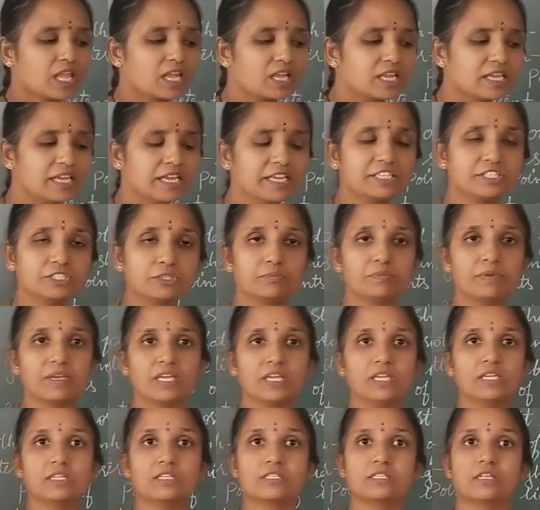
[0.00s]
It
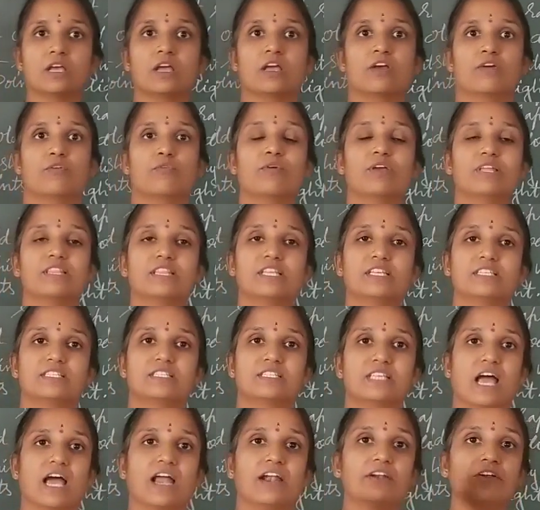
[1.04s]
means when the
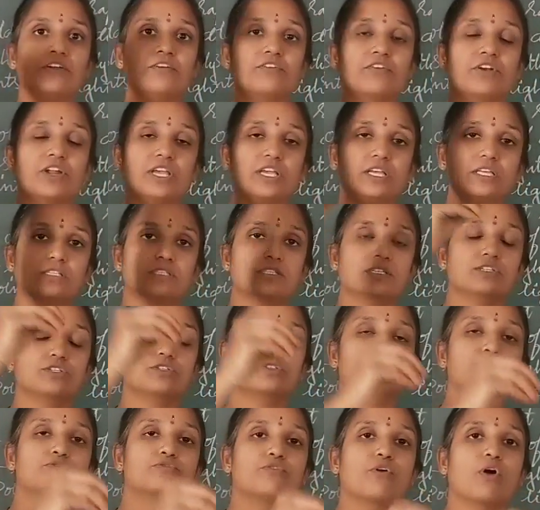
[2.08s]
sun
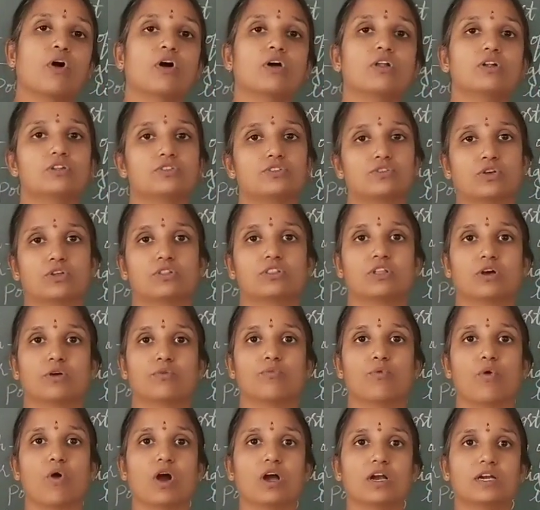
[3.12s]
rays falls on the
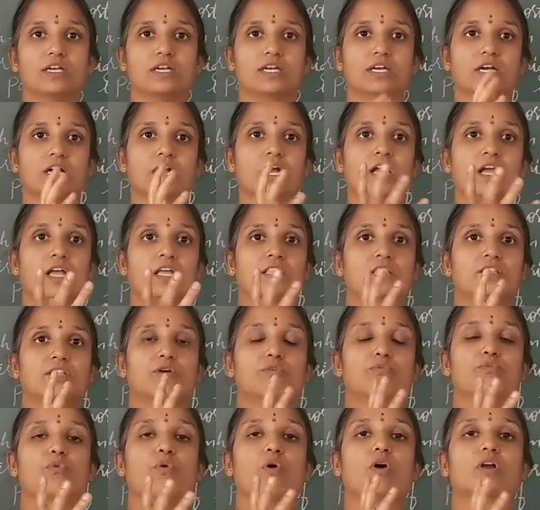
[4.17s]

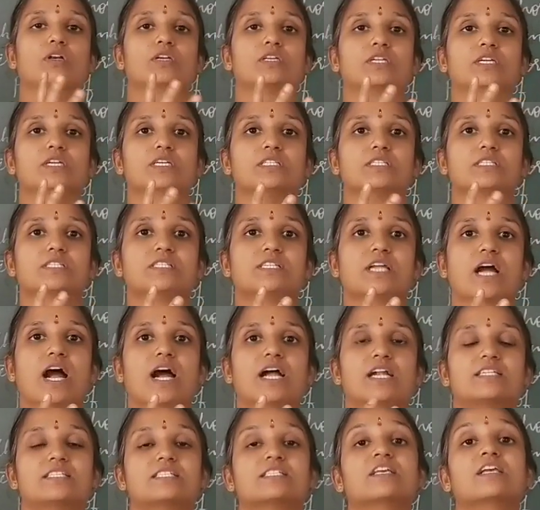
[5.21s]
water
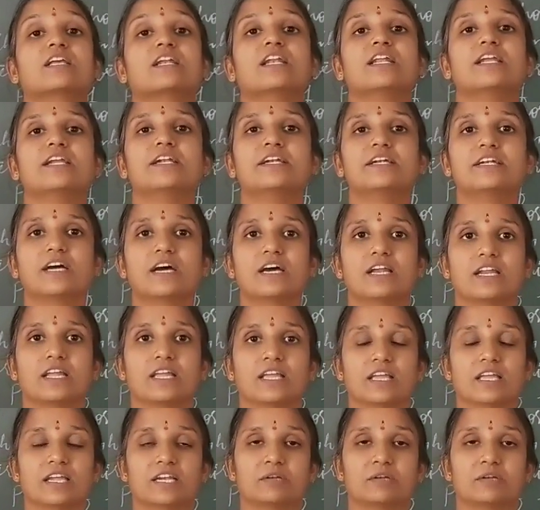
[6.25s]
starts glittering.